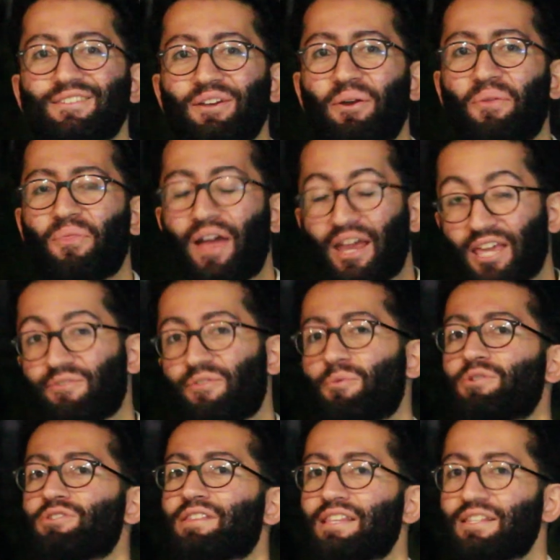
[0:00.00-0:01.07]
So thank you for
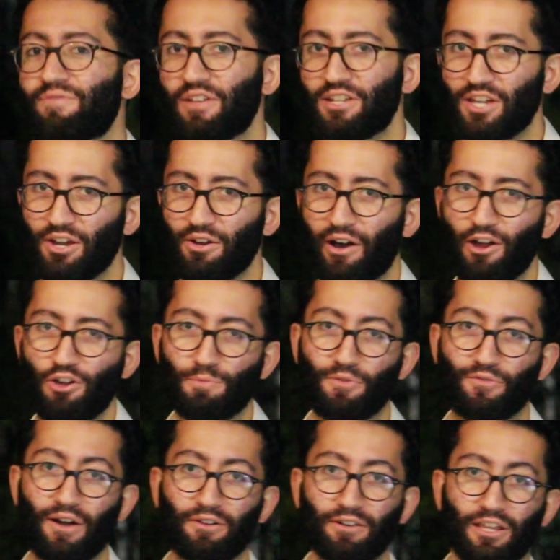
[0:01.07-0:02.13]
watching this video. I hope you
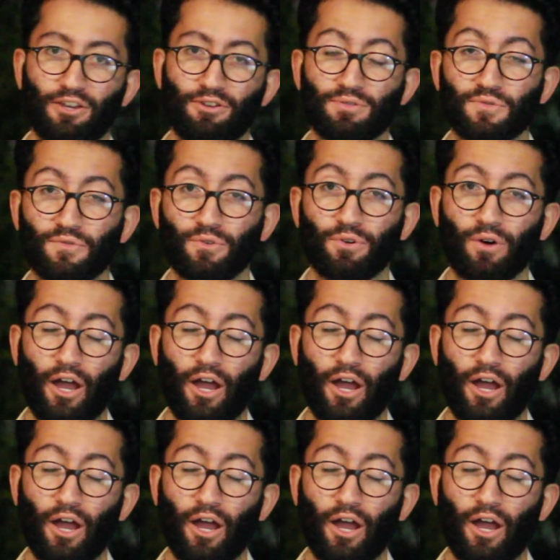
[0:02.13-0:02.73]
found it useful.